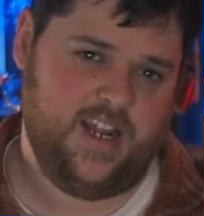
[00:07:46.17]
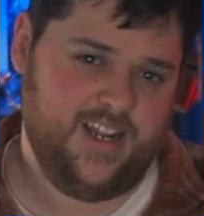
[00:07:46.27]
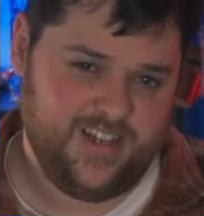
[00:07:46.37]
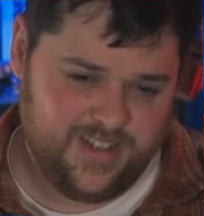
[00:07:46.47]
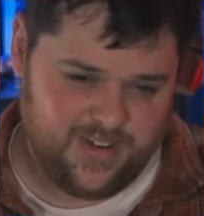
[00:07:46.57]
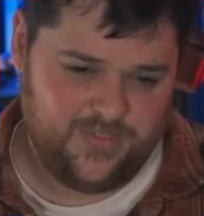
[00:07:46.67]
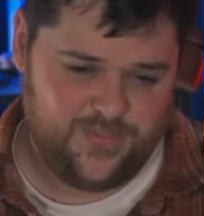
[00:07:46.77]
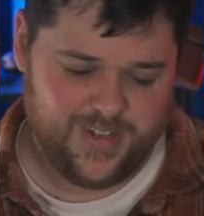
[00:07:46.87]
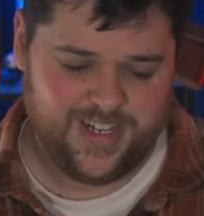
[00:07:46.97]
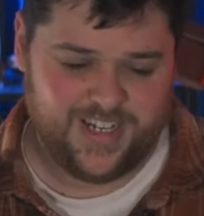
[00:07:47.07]
I
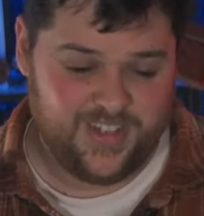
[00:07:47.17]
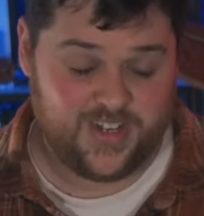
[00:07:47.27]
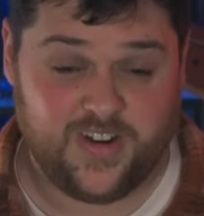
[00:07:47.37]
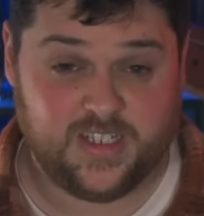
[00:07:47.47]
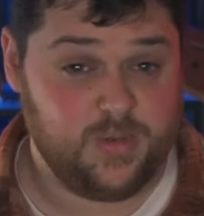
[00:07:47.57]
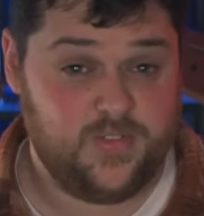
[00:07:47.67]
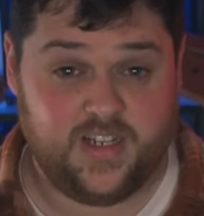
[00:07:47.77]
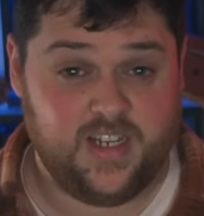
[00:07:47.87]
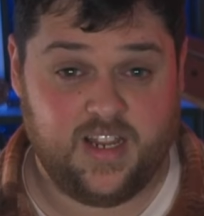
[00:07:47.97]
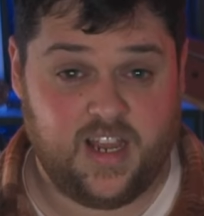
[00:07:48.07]
love the Critters
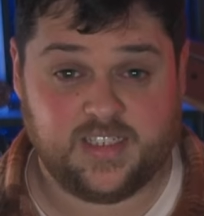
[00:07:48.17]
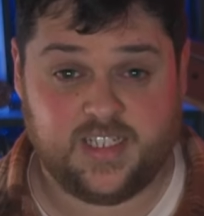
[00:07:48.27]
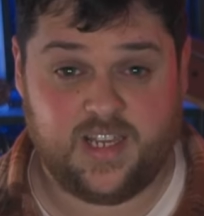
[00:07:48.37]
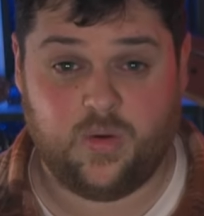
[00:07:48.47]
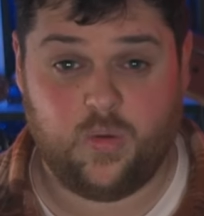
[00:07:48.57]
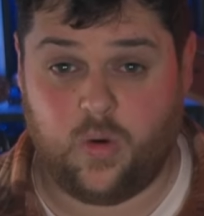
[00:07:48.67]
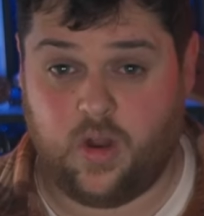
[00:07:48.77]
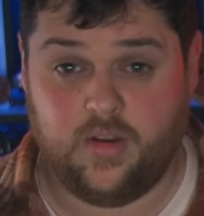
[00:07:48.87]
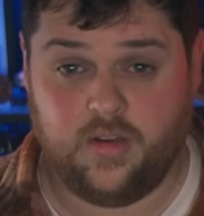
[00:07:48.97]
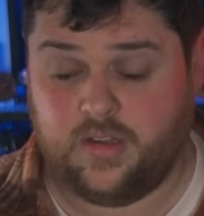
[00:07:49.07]
movie. As they go
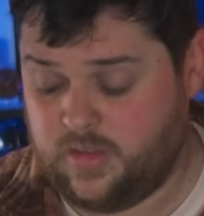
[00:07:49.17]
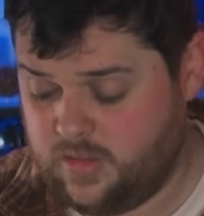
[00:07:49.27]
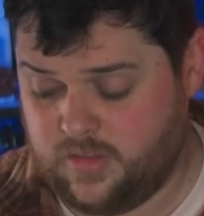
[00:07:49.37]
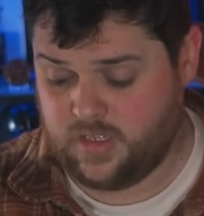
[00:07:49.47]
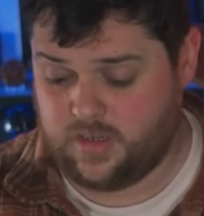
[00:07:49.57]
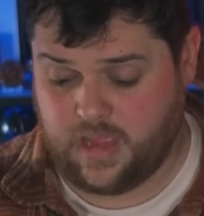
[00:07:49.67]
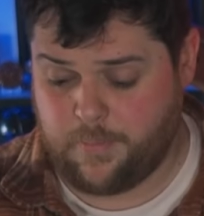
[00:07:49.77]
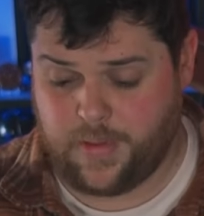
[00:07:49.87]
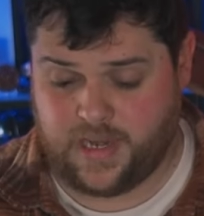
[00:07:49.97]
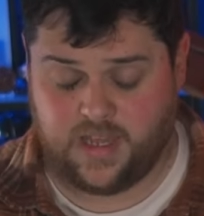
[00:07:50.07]
on, they
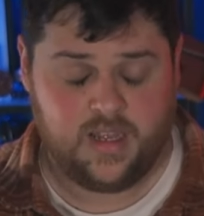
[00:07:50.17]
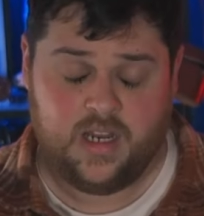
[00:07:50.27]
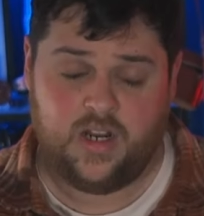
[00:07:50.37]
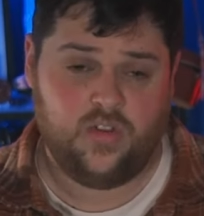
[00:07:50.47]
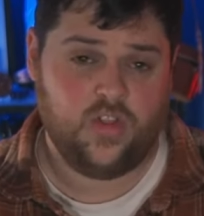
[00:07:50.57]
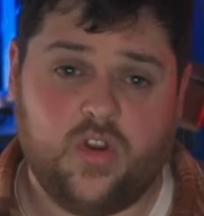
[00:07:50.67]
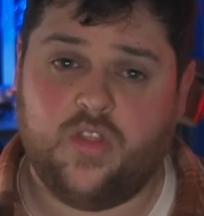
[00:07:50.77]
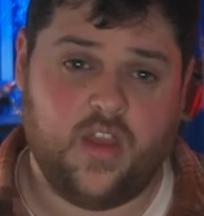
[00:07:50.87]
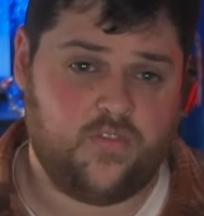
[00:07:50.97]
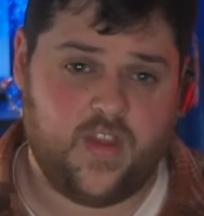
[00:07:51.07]
get better.
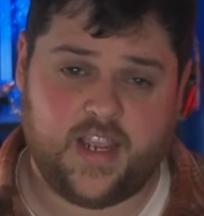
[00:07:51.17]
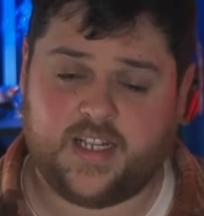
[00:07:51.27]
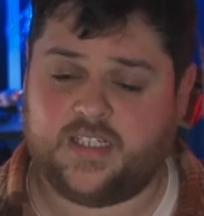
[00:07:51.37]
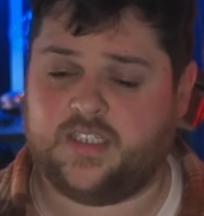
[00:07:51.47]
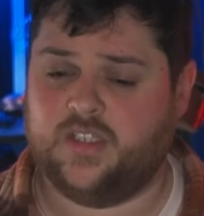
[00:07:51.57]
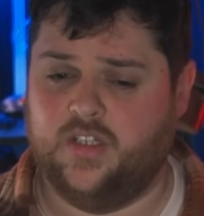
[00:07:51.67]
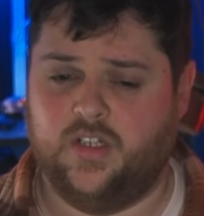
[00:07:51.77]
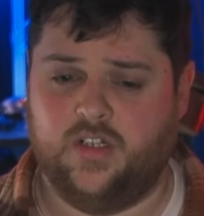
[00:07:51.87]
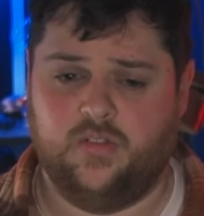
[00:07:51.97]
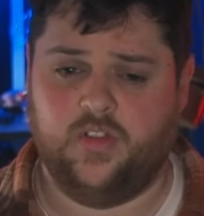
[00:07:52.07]
The effects,
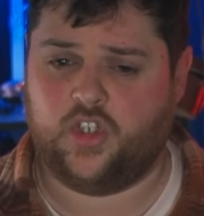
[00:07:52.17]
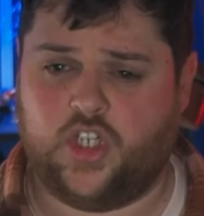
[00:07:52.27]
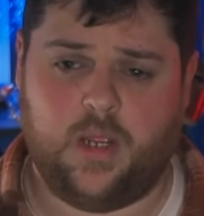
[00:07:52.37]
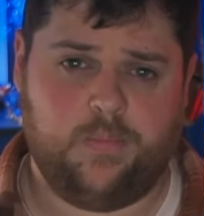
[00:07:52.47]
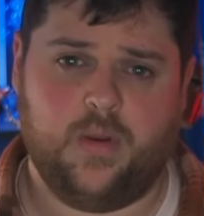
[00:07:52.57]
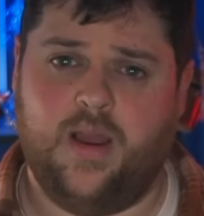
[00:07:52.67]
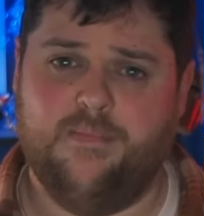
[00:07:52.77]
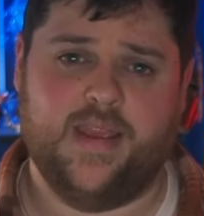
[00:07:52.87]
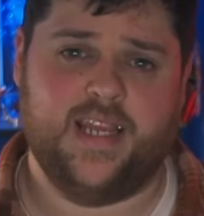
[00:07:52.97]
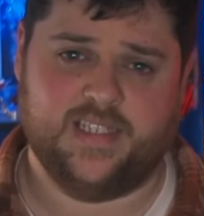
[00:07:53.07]
the ship,
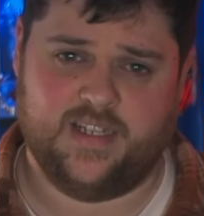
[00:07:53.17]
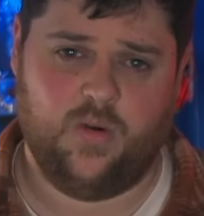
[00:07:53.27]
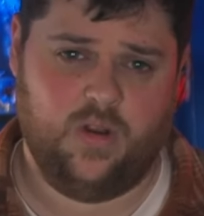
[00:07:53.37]
amazing.